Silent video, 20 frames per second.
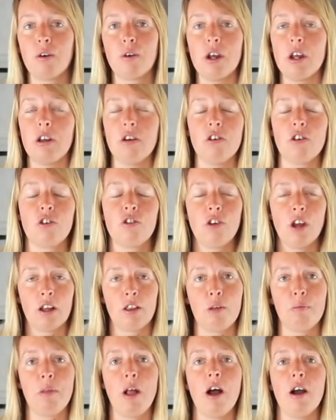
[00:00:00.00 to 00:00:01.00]
or you can just check
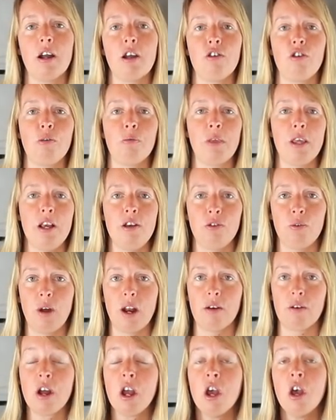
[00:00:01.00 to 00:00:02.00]
the blog as you please,
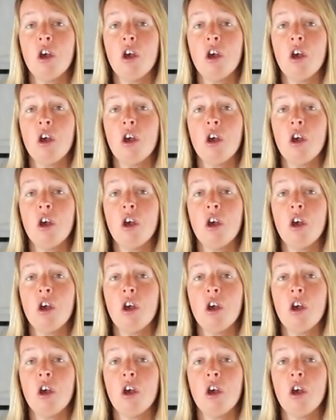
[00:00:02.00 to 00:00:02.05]
whatever.